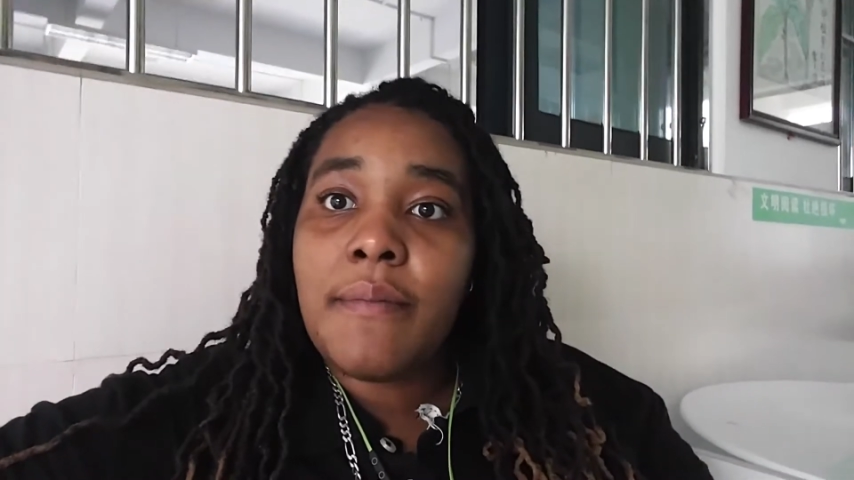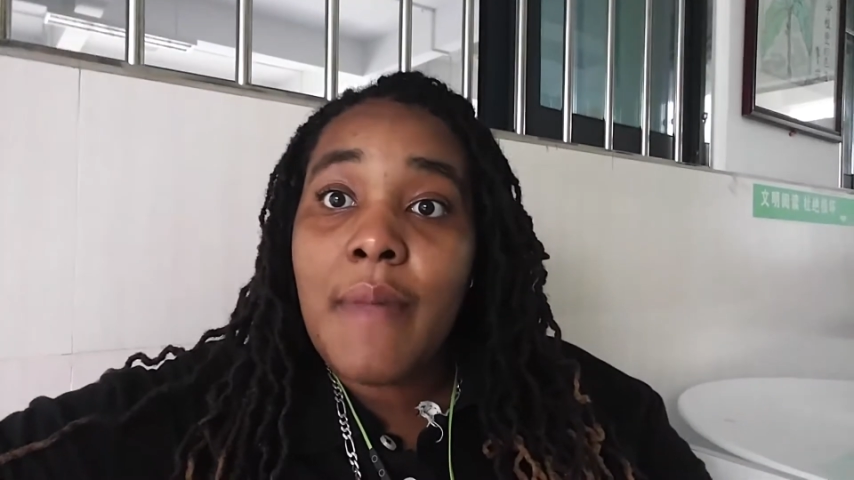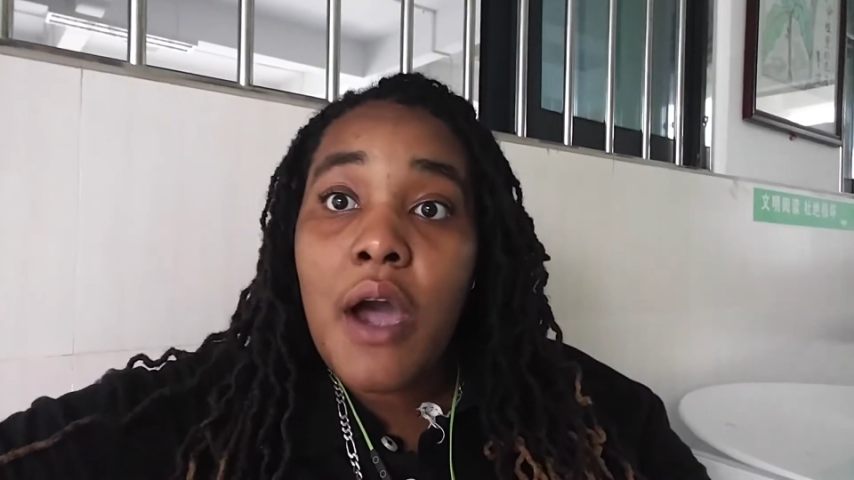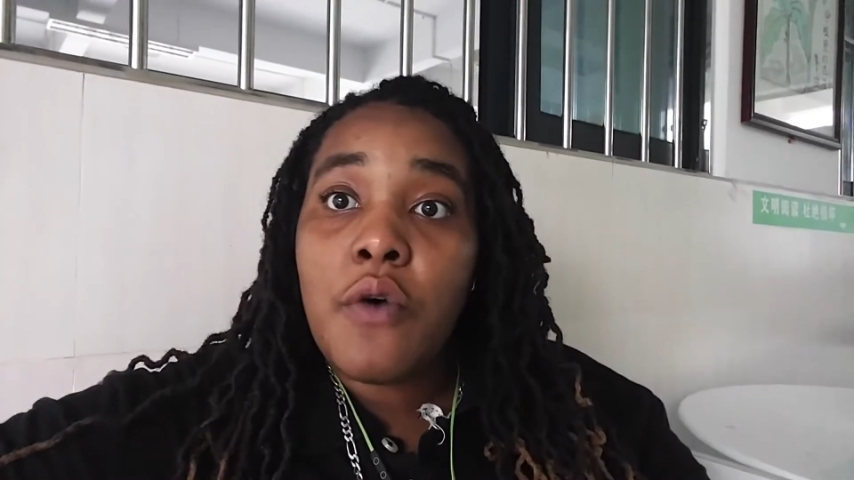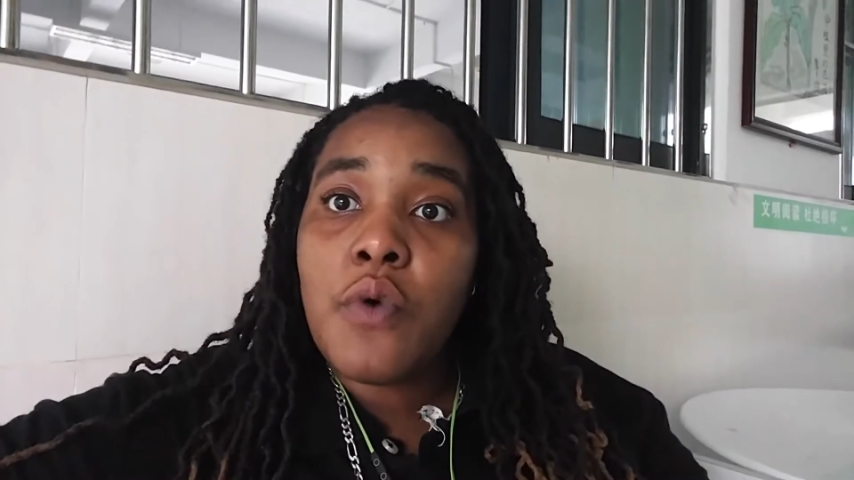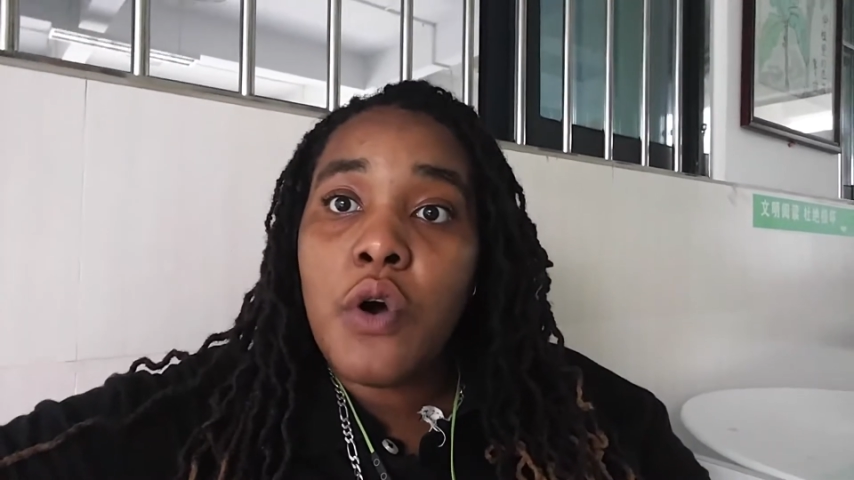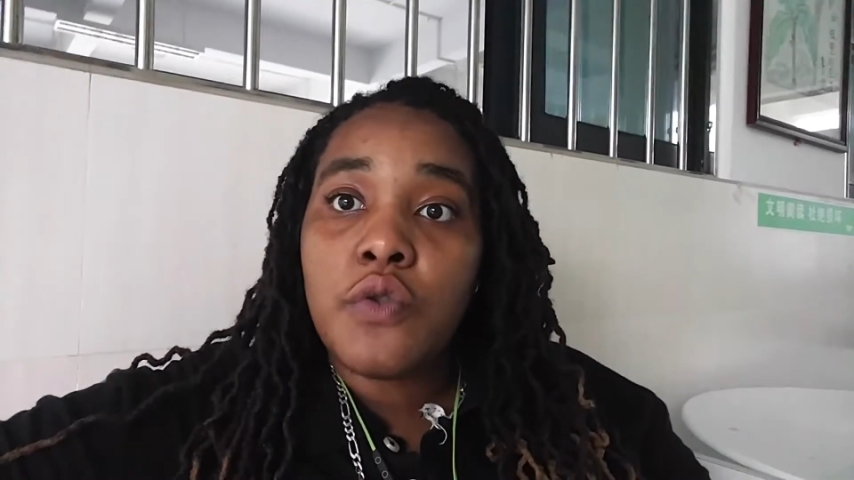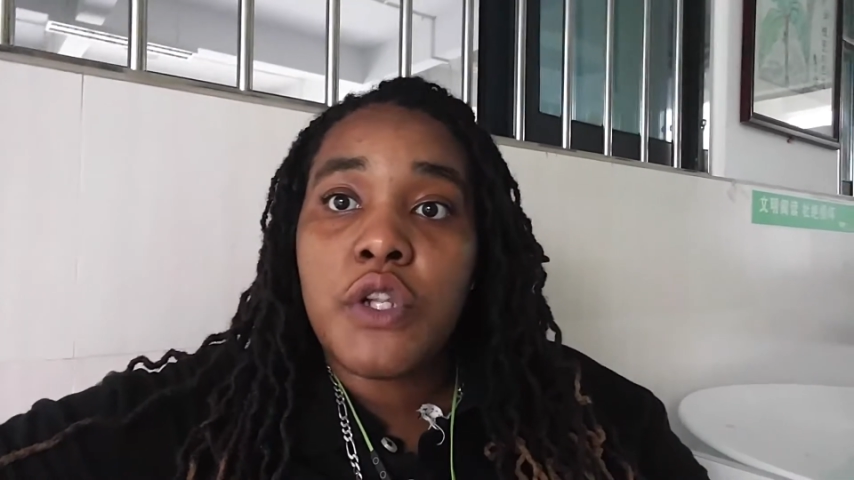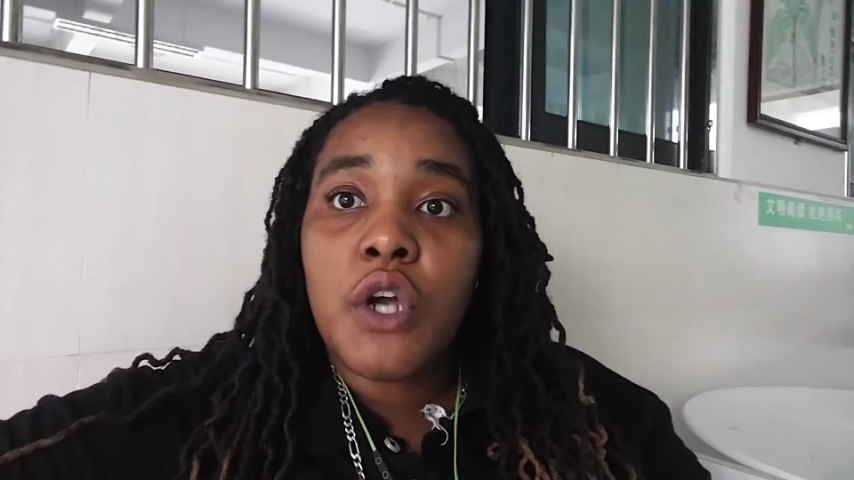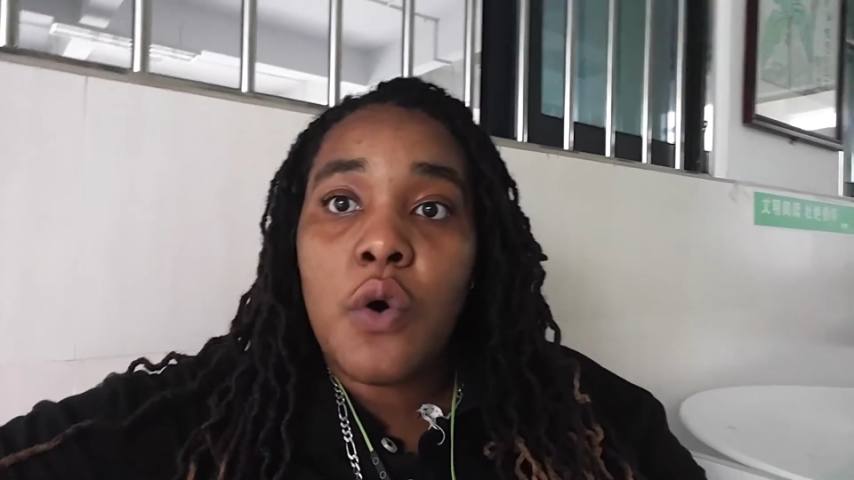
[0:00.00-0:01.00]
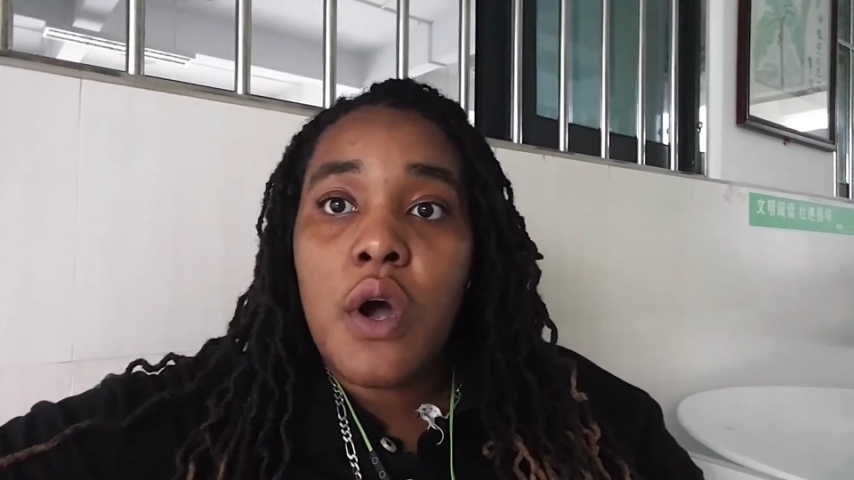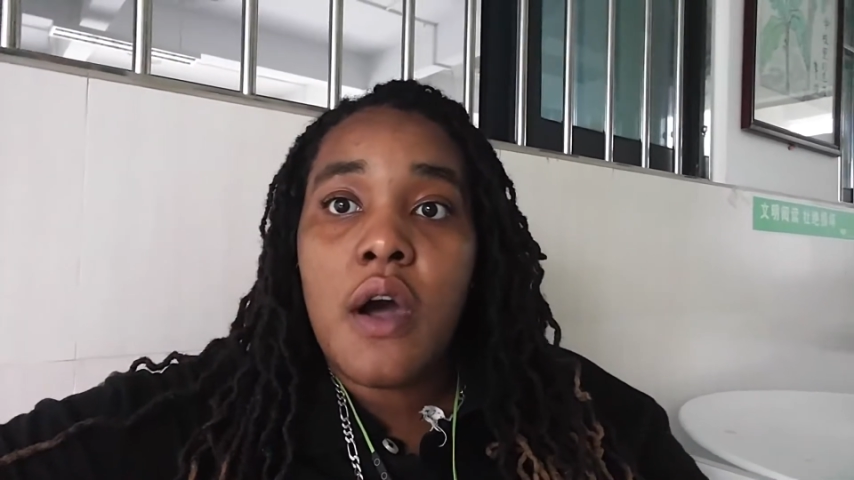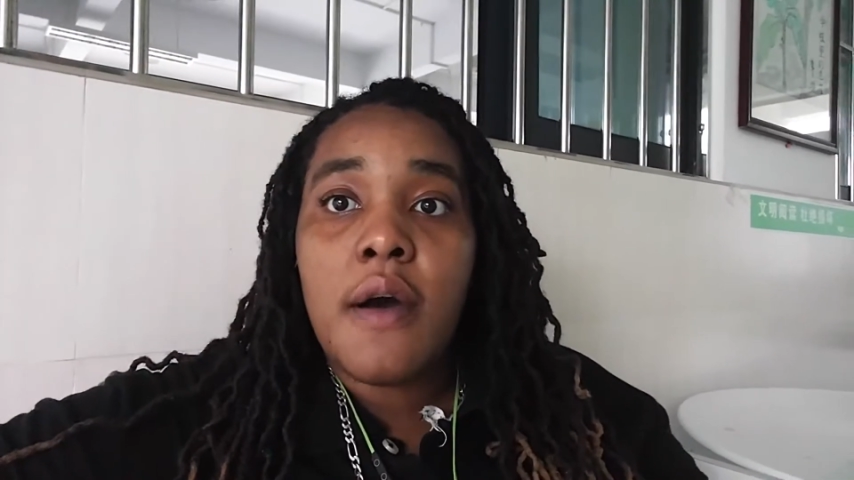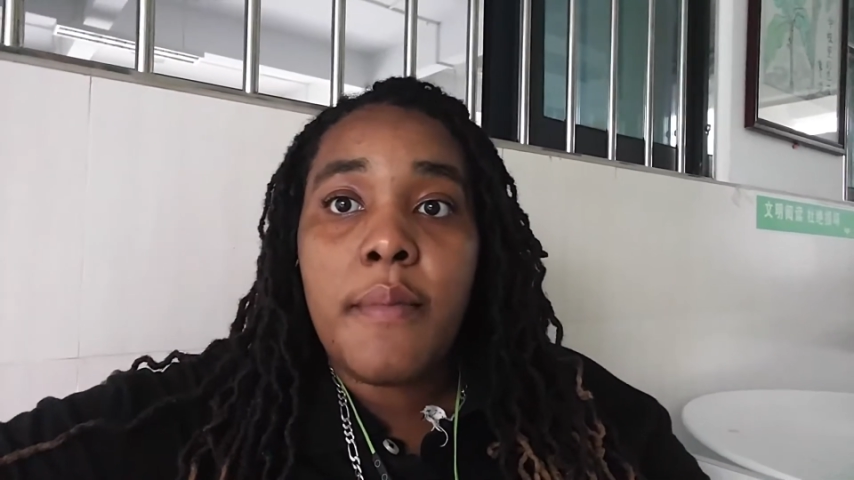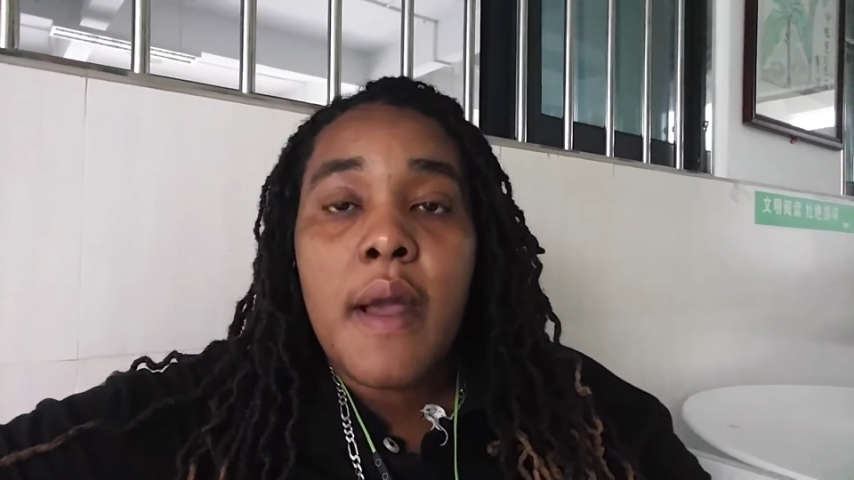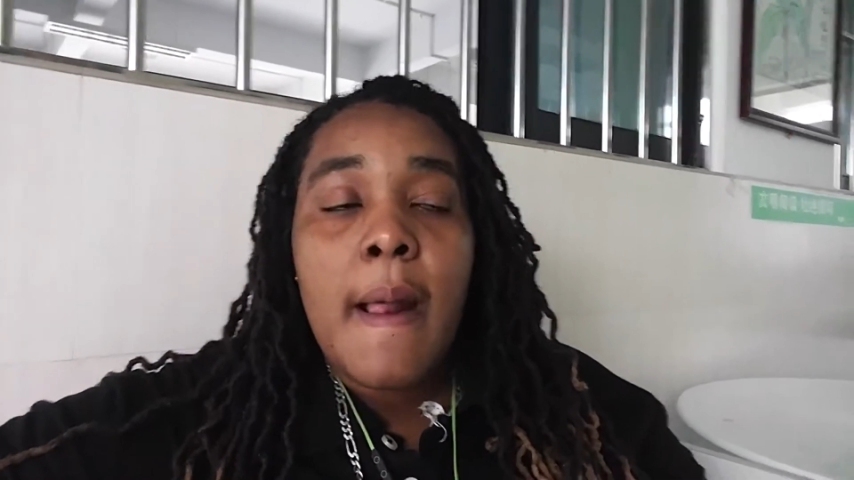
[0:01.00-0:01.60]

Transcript: amount will only go up,